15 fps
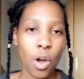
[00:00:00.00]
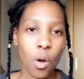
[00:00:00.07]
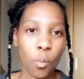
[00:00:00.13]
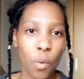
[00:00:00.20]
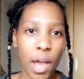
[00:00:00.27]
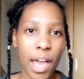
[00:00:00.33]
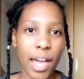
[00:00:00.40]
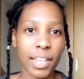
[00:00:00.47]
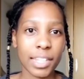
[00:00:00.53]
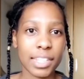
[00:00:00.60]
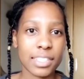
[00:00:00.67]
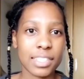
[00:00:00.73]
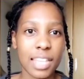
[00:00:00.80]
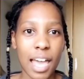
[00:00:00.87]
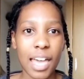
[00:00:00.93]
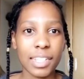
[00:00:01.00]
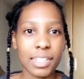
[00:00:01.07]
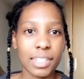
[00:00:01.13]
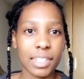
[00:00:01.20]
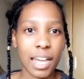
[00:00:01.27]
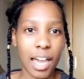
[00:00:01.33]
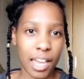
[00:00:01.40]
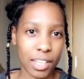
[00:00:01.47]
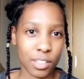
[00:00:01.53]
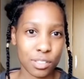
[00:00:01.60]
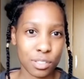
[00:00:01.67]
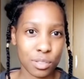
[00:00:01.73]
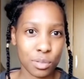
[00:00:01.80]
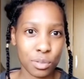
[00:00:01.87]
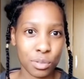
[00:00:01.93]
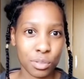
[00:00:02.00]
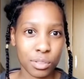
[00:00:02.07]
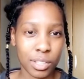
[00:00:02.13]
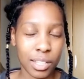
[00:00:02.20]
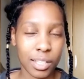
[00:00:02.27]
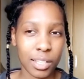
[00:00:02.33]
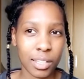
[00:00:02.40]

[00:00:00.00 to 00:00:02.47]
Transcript: Well, it started in high school.